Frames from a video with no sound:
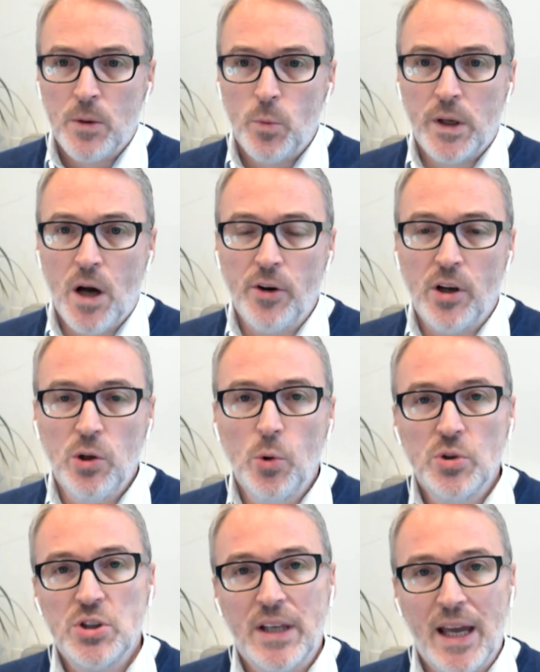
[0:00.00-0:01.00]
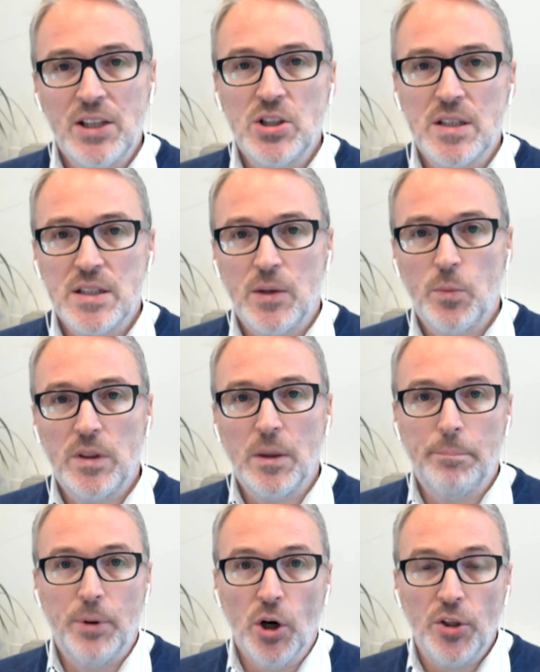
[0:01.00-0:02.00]
we kind of launched the agency with the
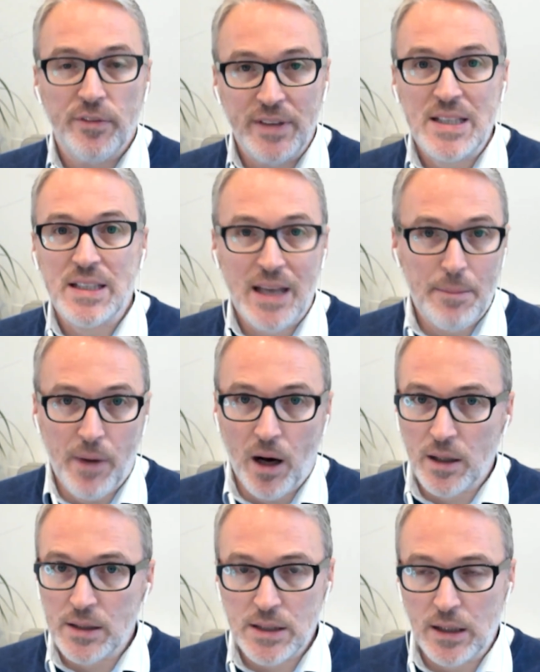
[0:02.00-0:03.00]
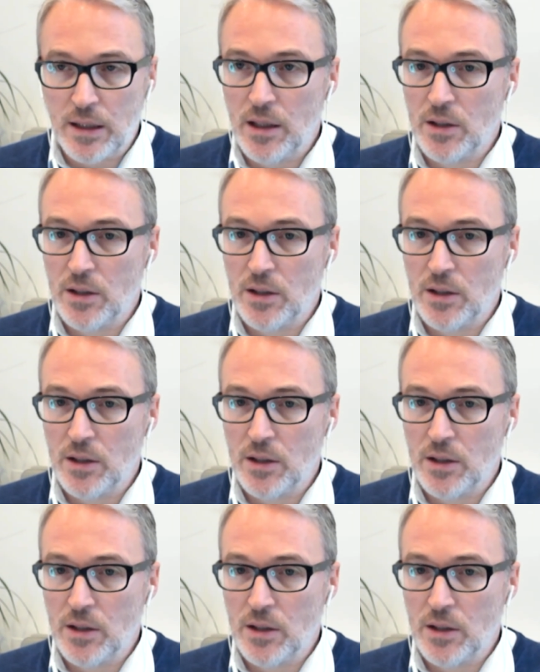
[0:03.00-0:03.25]
birth of internet marketing,